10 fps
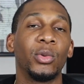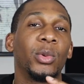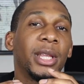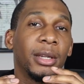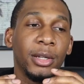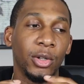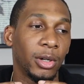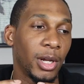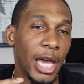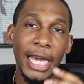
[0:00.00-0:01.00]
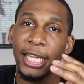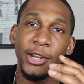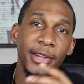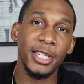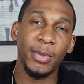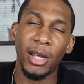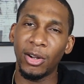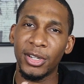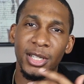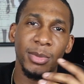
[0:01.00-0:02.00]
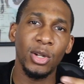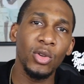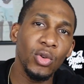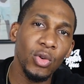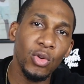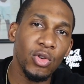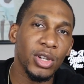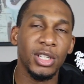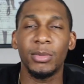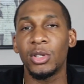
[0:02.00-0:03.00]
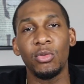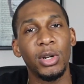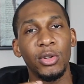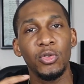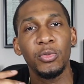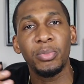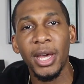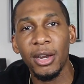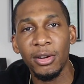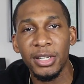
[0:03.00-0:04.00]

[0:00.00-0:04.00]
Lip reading: whether you're curious about learning something new or something you want to do better.